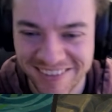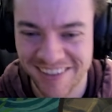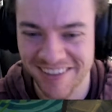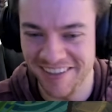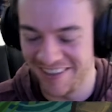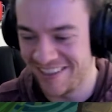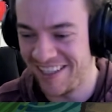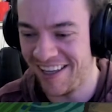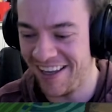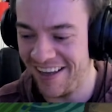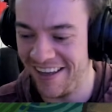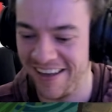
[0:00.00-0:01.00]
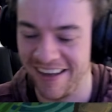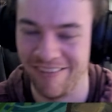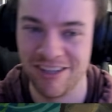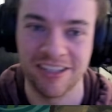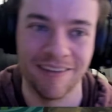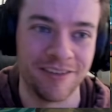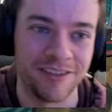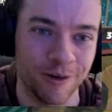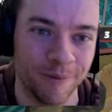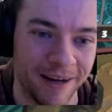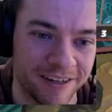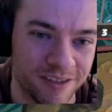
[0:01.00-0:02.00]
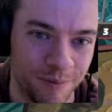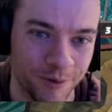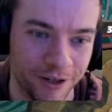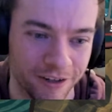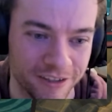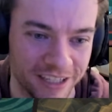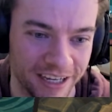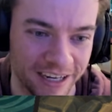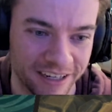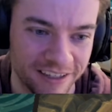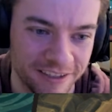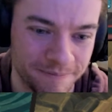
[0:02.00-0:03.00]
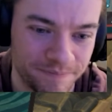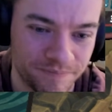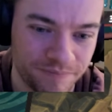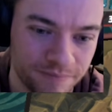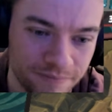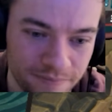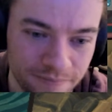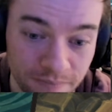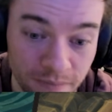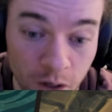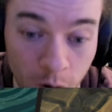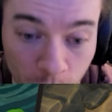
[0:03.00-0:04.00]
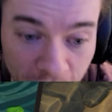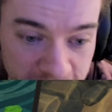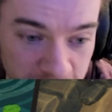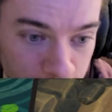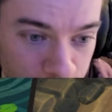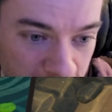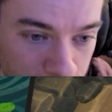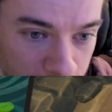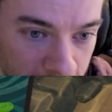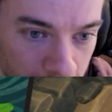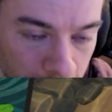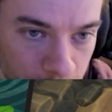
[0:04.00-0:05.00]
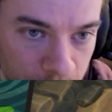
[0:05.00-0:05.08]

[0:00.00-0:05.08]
Okay, and we still have a secret box somewhere in our deck. Oh, that's a big pickup.